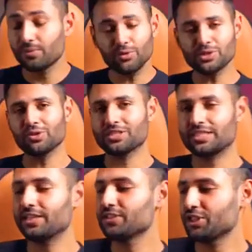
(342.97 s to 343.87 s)
We've also got
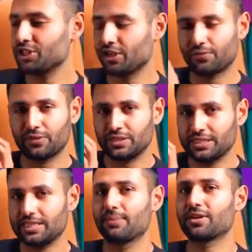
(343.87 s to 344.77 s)
sensor shift
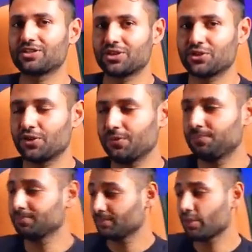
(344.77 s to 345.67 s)
stabilization,
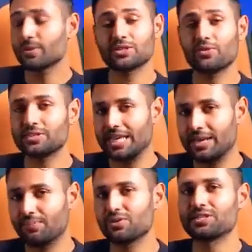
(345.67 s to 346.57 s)
otherwise known as
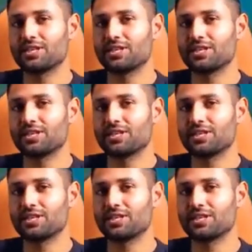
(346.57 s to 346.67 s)
in-body